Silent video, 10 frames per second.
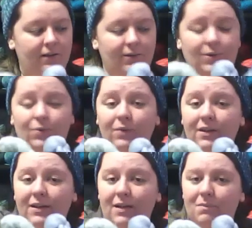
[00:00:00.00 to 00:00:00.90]
So it's
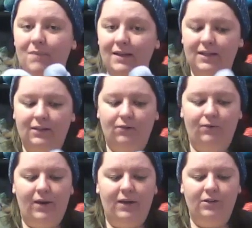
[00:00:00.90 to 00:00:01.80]
really amazing the
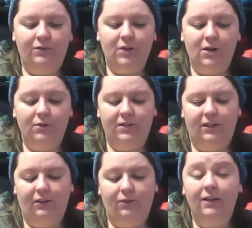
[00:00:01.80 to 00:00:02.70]
range of tones
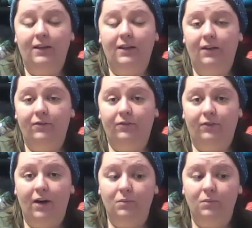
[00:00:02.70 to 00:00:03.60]
that you can get
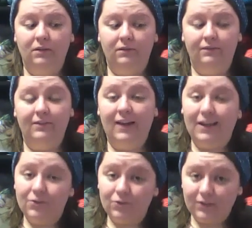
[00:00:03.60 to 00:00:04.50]
from
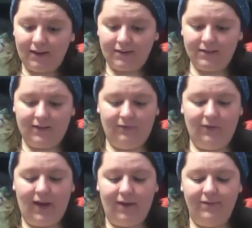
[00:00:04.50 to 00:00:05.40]
natural dyes. If you
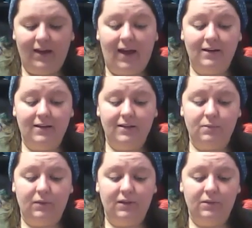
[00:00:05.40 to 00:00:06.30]
haven't had any
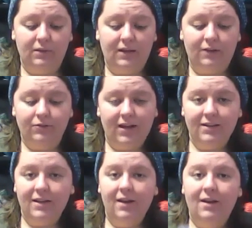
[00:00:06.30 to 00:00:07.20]
experience with natural
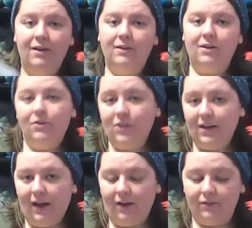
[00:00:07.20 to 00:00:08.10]
dyes, go check
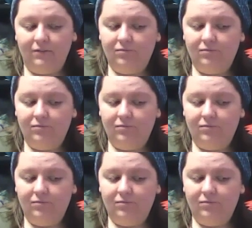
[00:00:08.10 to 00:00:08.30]
it out.